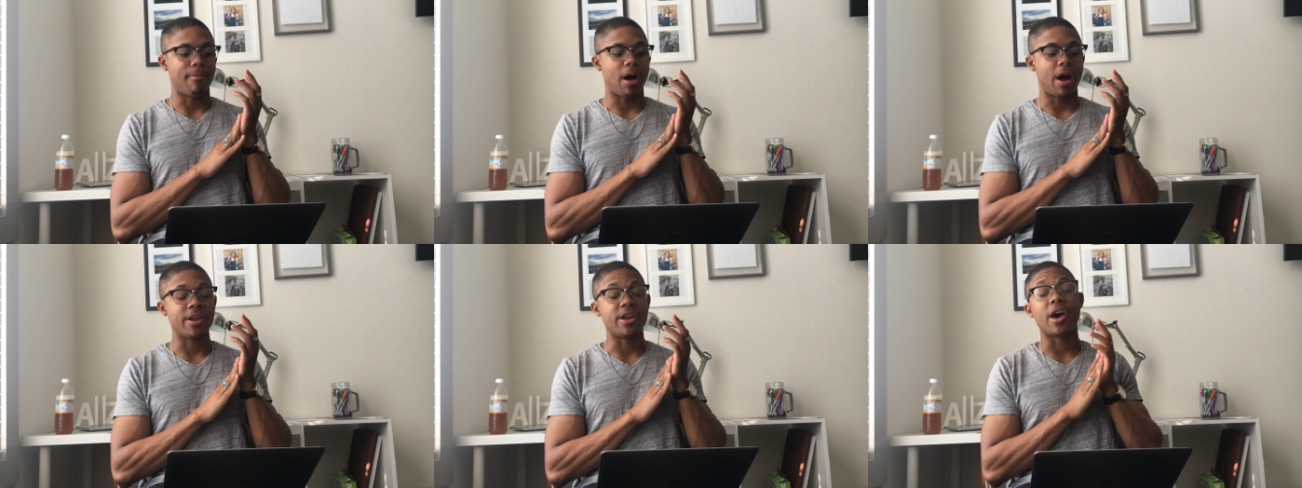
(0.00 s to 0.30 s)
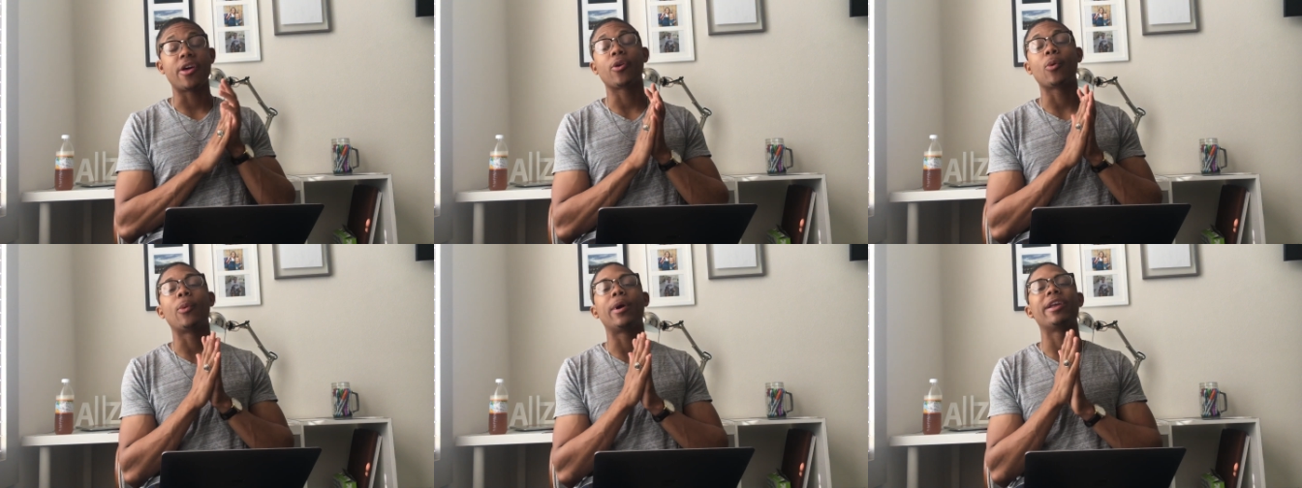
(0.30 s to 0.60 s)

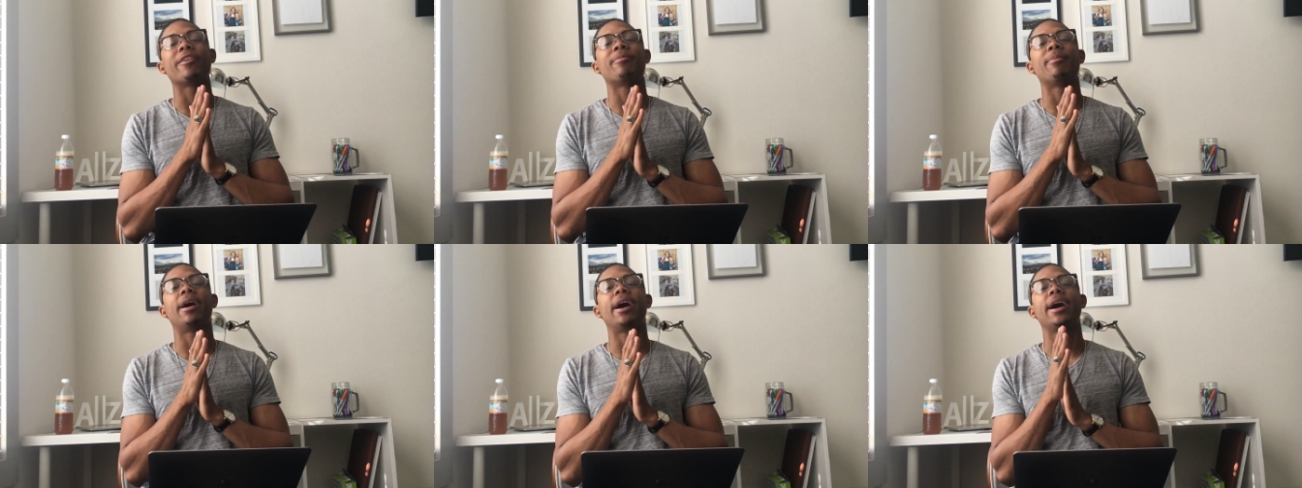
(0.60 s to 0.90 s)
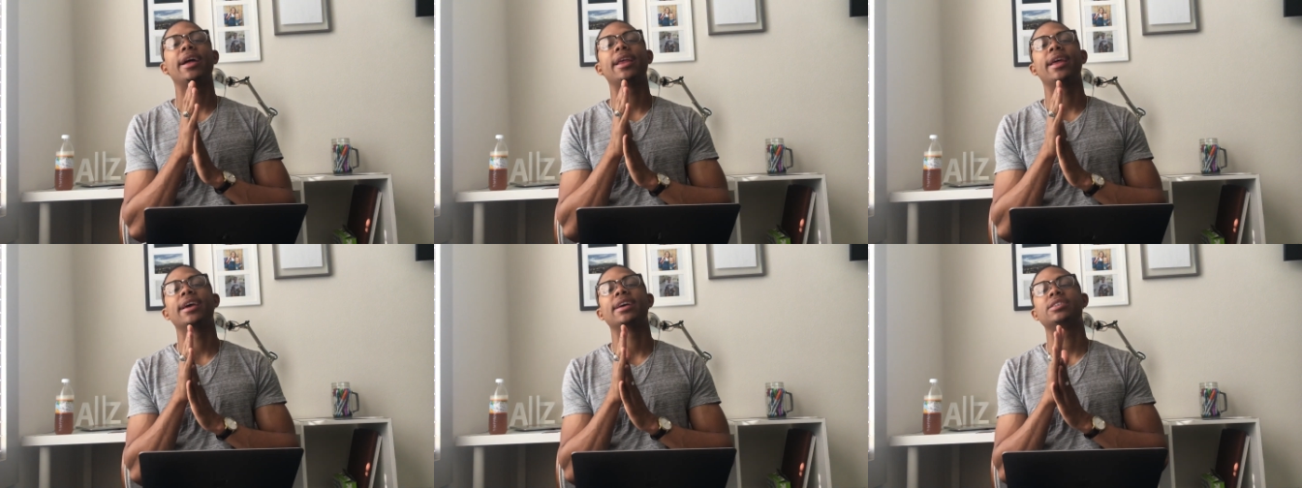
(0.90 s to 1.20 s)
Another one of
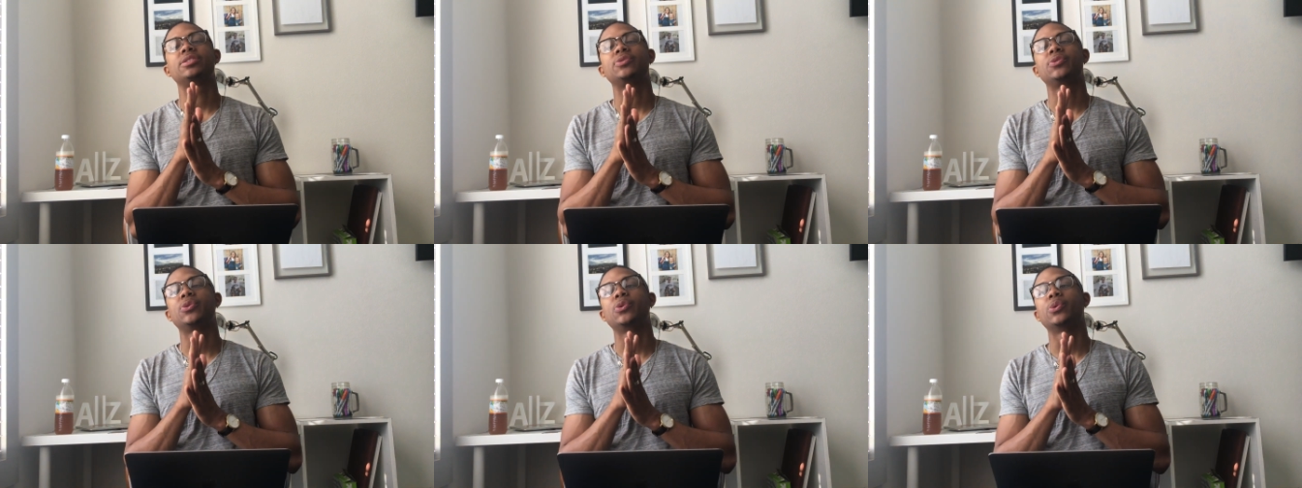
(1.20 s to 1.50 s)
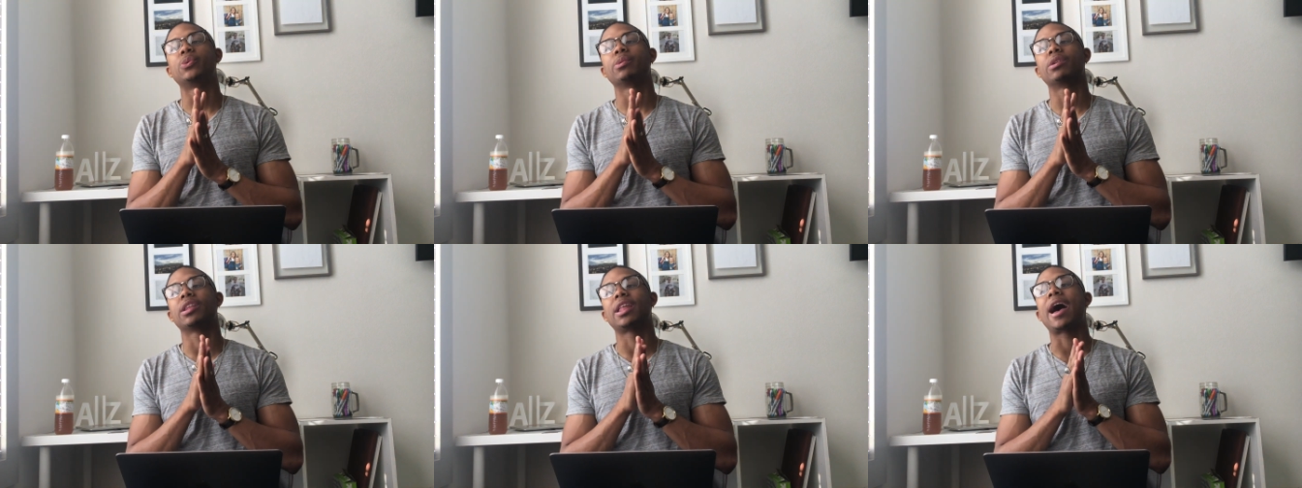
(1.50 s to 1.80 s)
mine is to
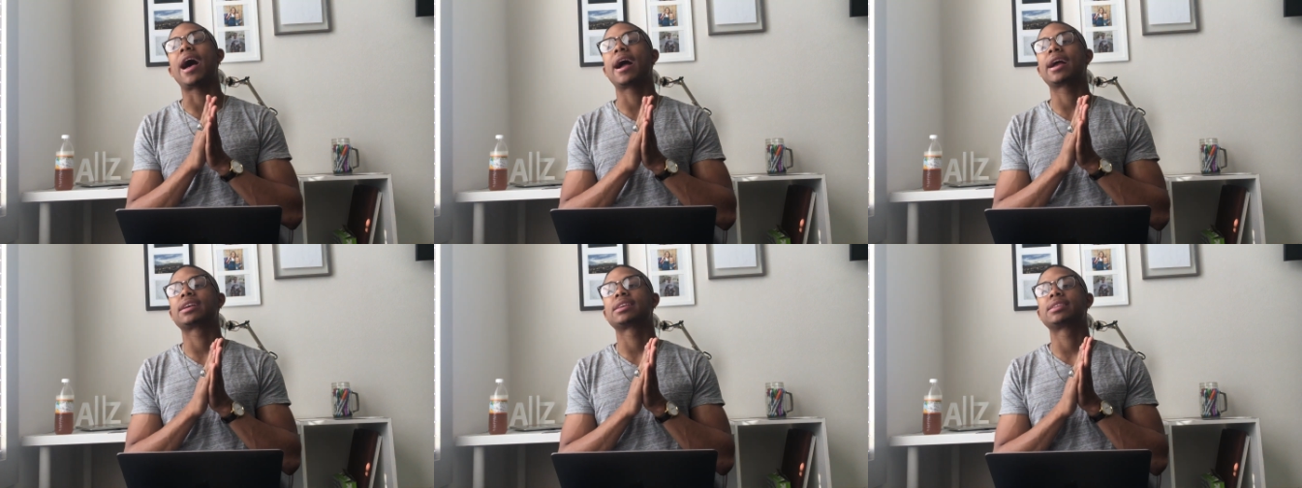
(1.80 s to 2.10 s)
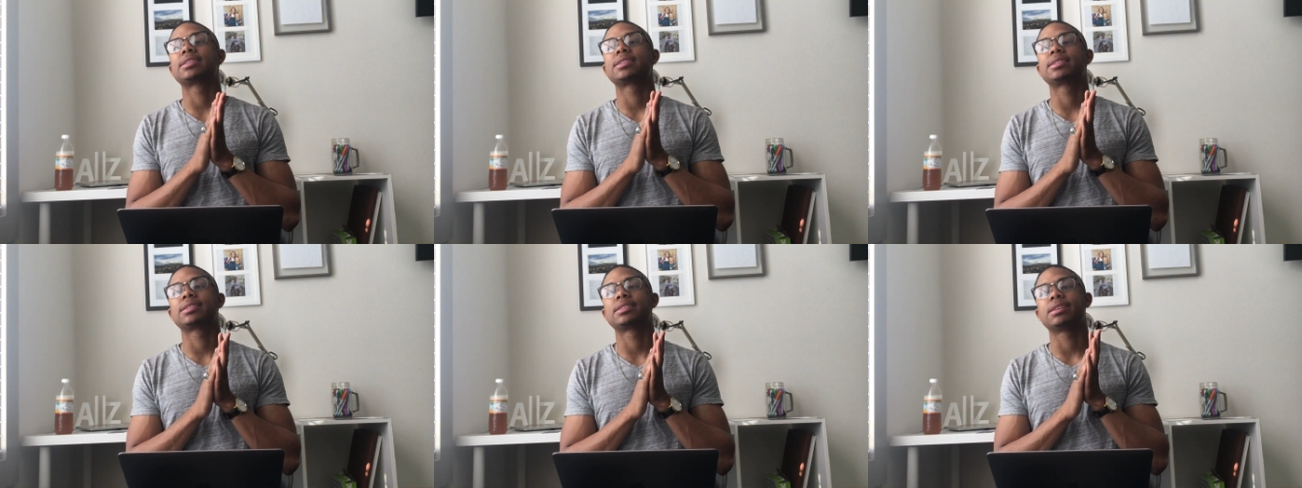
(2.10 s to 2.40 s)

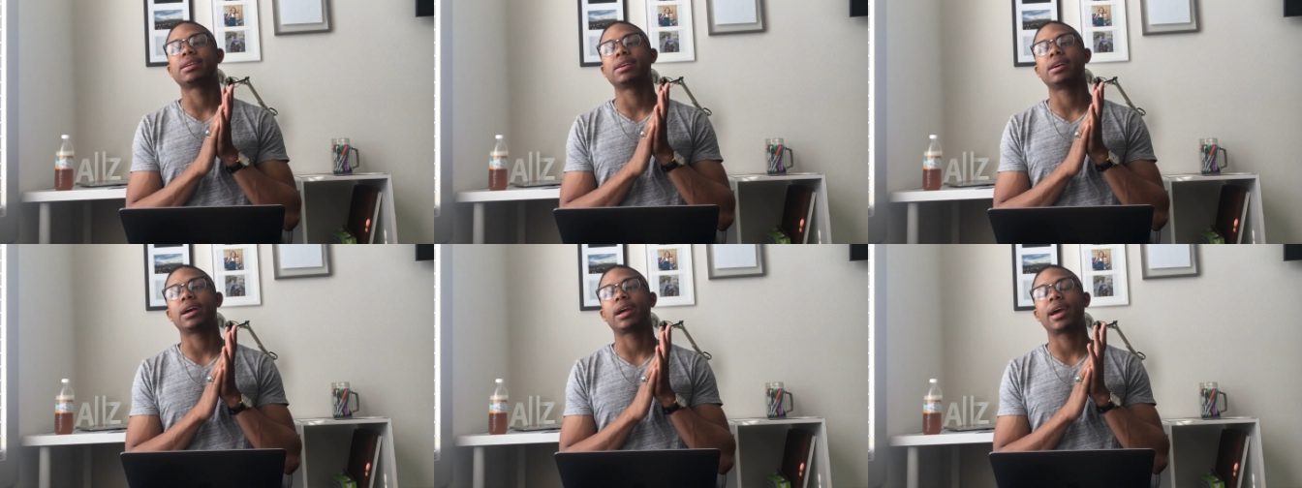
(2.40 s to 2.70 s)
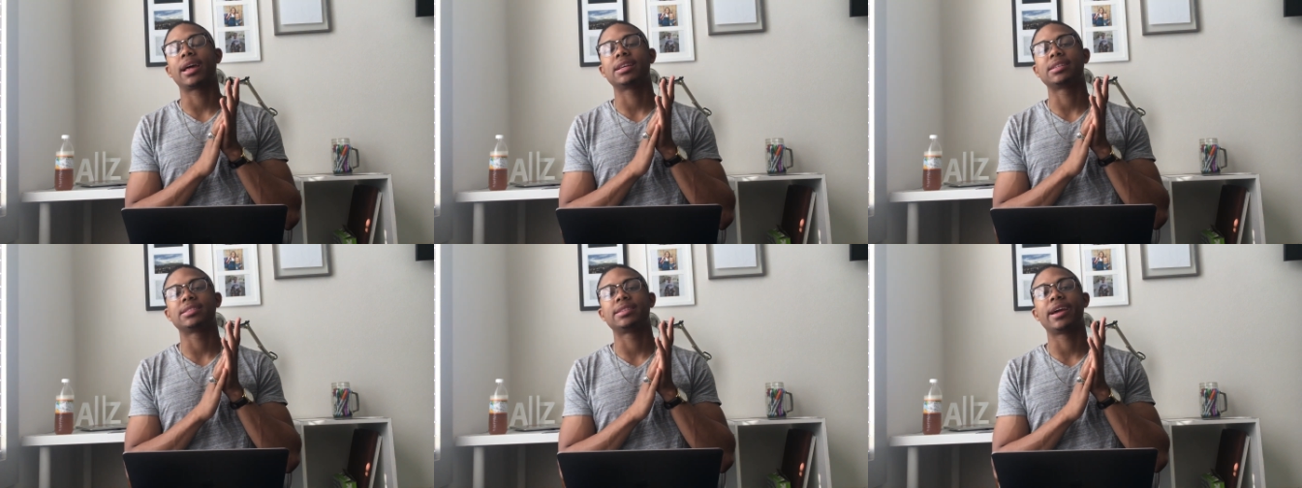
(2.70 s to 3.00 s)
relax,
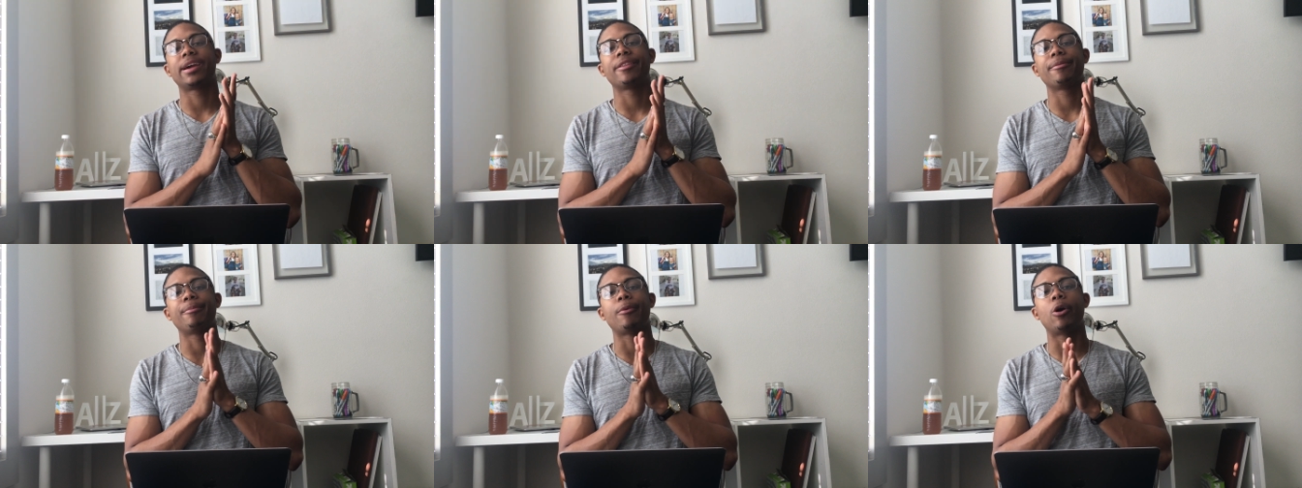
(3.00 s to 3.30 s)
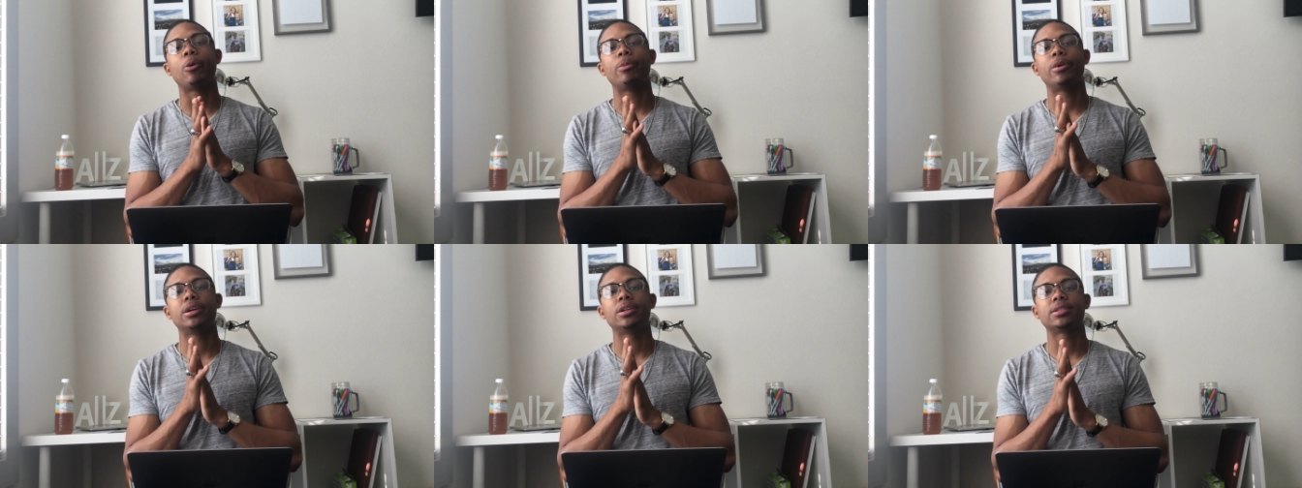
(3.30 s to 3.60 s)
kind of stay in the
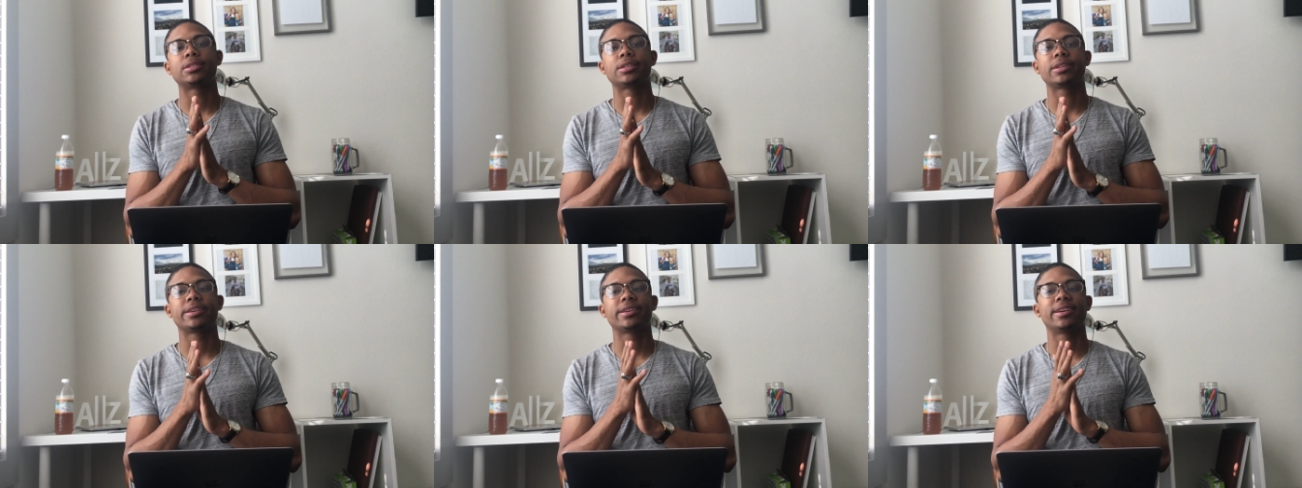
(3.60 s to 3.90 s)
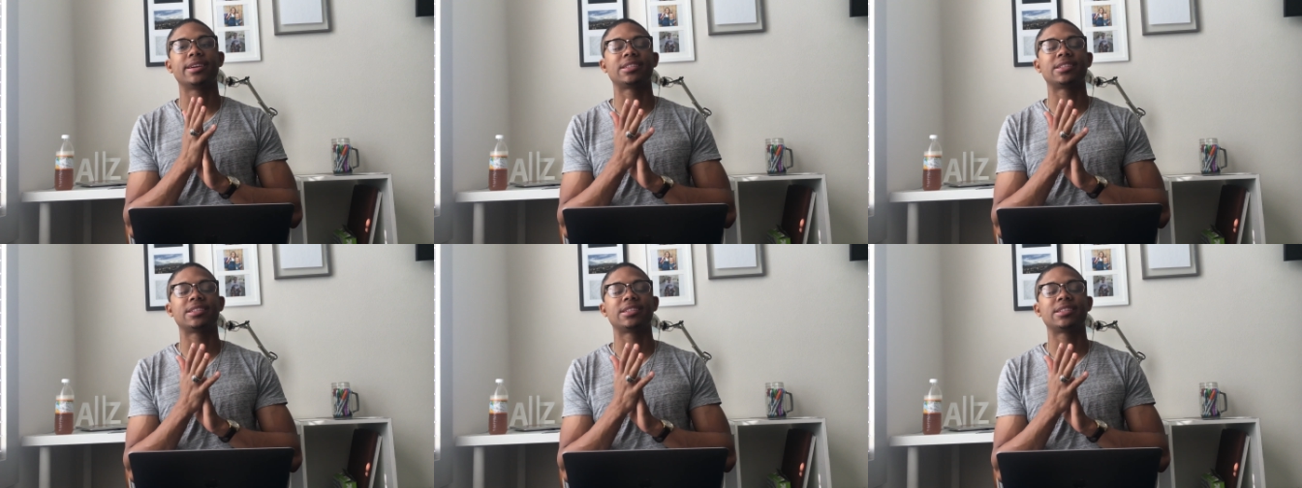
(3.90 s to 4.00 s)
moment,